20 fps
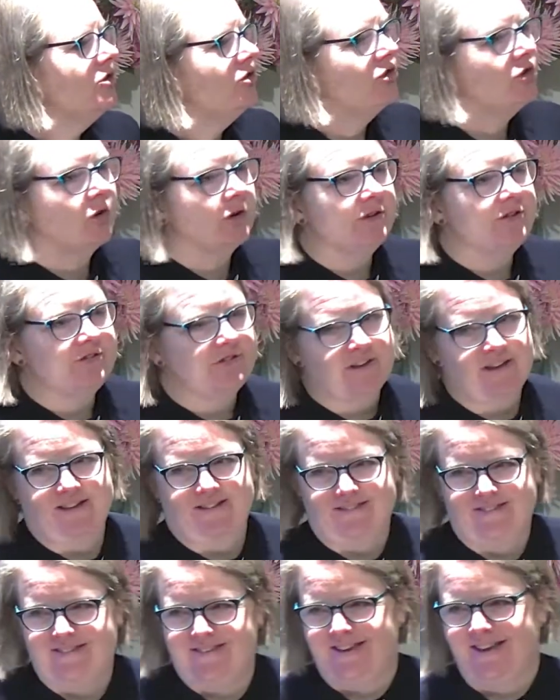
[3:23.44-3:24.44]

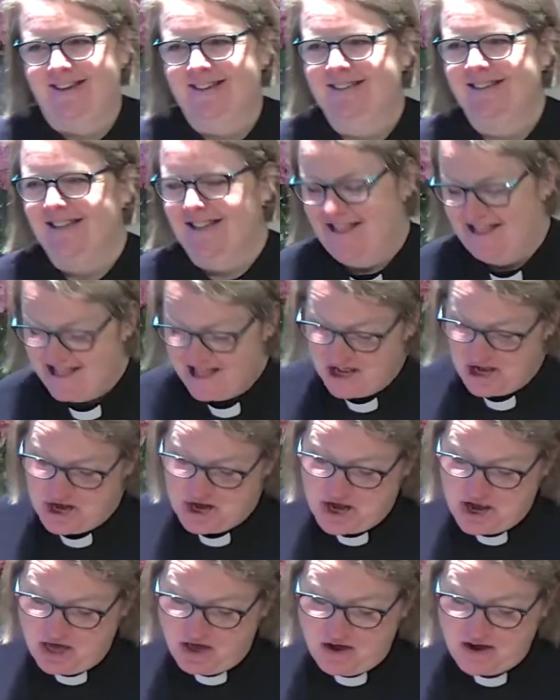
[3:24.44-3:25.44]
Choices.
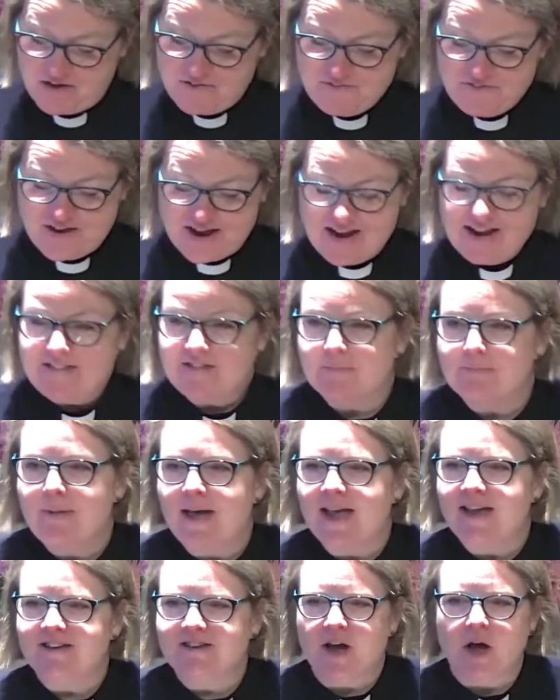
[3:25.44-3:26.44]
Life is
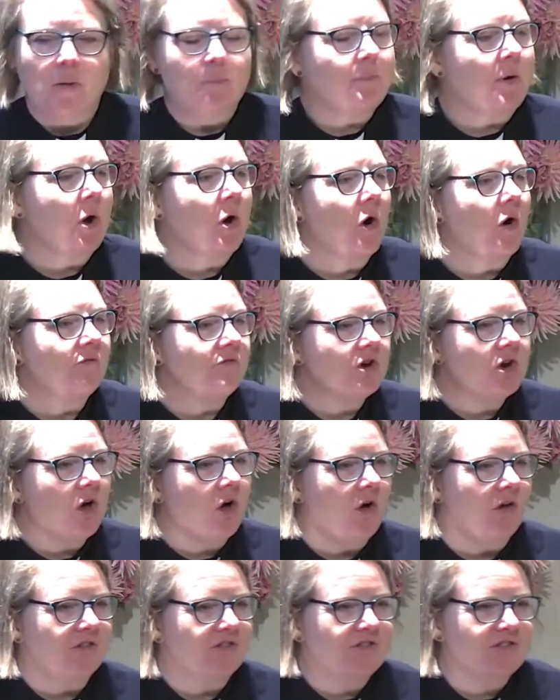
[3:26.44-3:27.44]
made up of
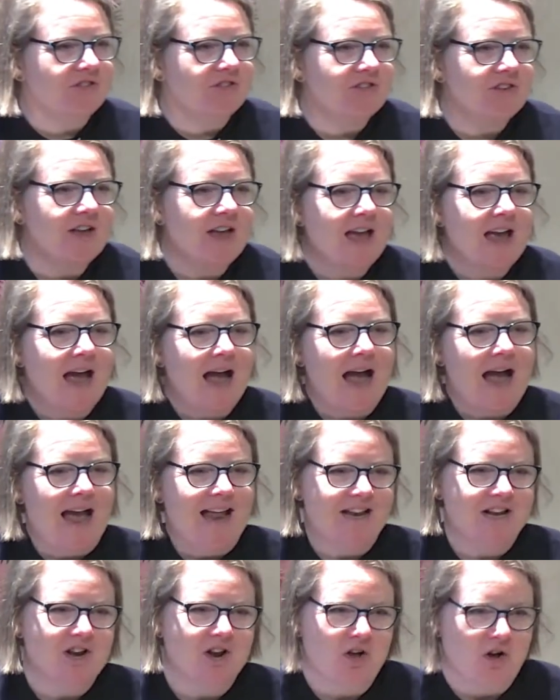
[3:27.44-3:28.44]
lots
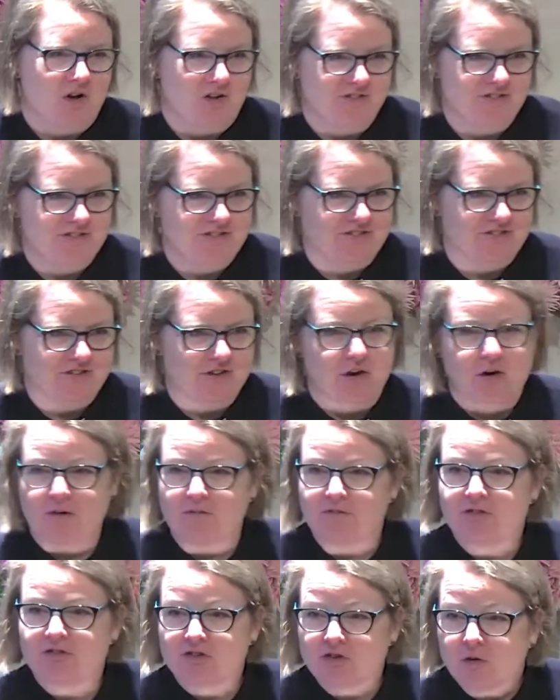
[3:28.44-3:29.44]
and lots
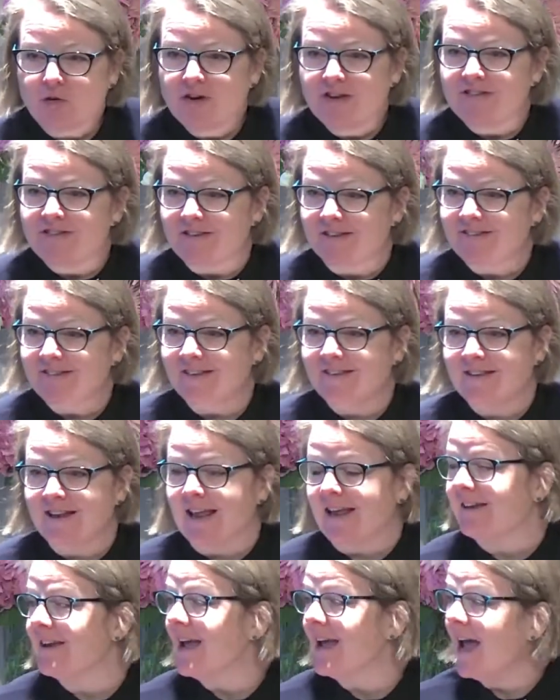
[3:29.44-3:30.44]
of choices, isn't
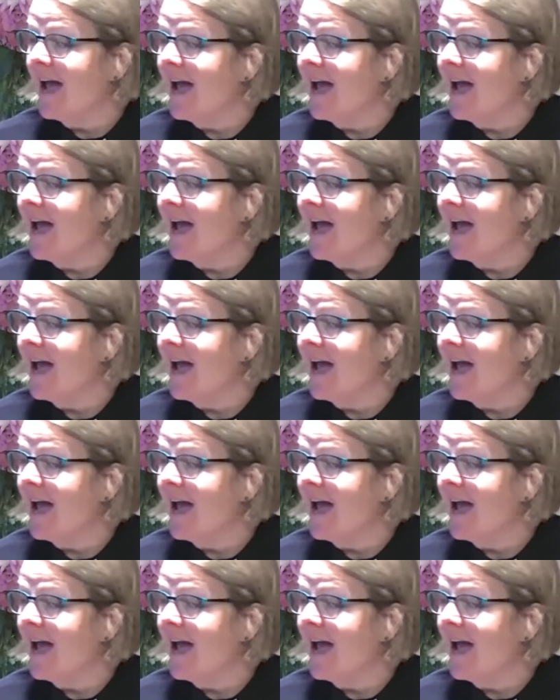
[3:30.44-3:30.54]
it?